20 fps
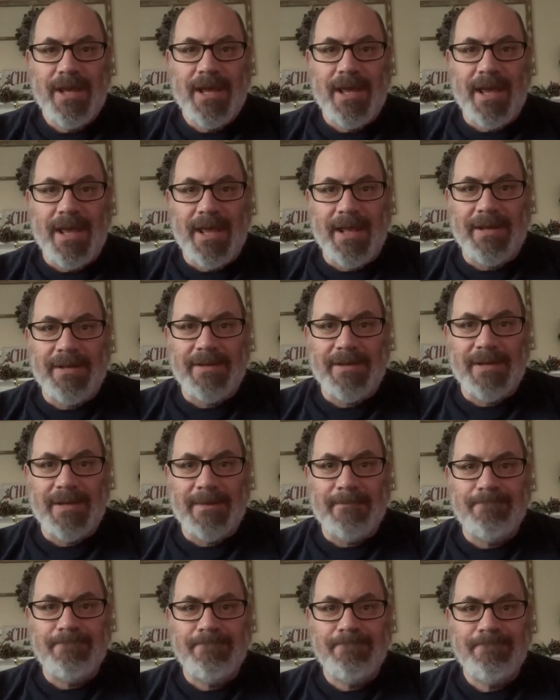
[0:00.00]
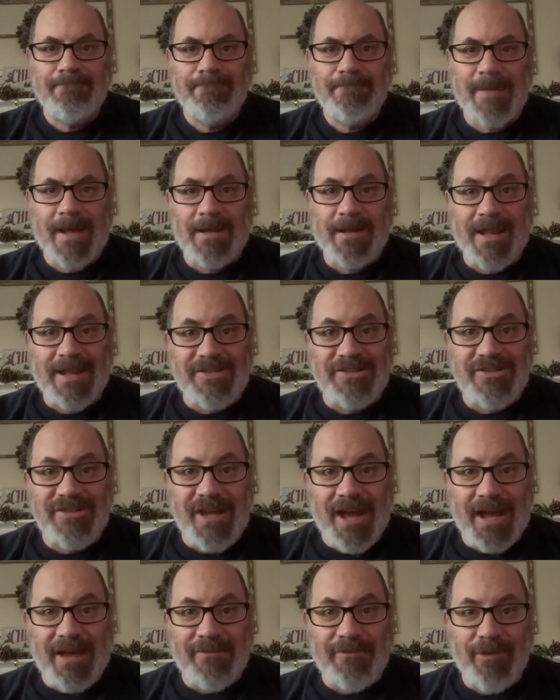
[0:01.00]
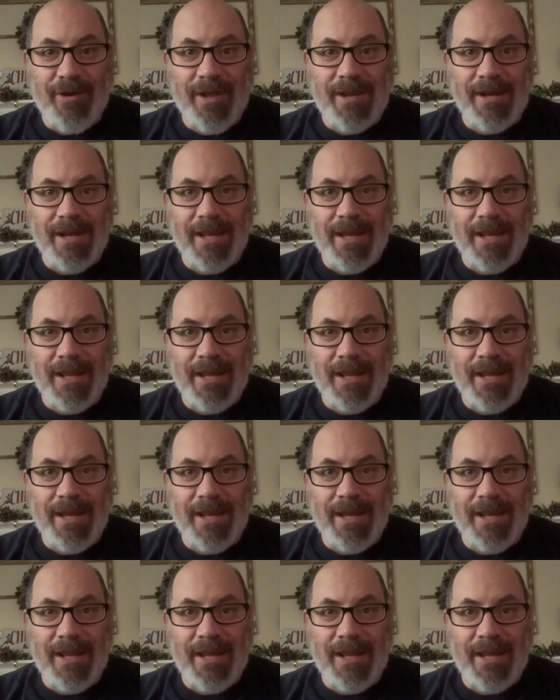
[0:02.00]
And let's dive right